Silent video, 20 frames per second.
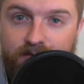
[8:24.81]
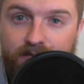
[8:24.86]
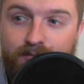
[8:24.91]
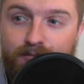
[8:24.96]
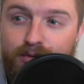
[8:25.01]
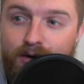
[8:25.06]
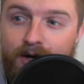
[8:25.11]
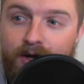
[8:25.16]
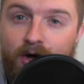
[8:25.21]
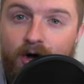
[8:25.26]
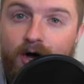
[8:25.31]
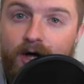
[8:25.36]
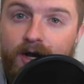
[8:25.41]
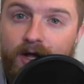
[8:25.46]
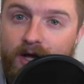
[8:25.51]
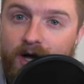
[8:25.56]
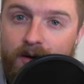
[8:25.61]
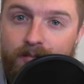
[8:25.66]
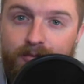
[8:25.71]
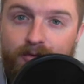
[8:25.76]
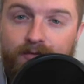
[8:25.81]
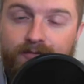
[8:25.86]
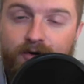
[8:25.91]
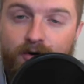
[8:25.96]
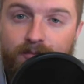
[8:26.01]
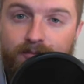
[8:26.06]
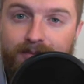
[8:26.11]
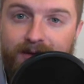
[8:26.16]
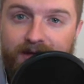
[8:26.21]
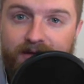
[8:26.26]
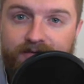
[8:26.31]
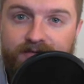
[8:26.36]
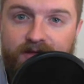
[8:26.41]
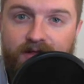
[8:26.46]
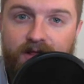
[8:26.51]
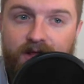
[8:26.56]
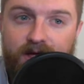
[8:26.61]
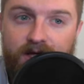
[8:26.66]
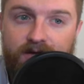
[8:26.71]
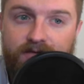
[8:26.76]
Bring on a couple of your biggest
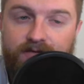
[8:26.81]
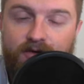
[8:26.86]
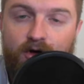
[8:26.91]
clients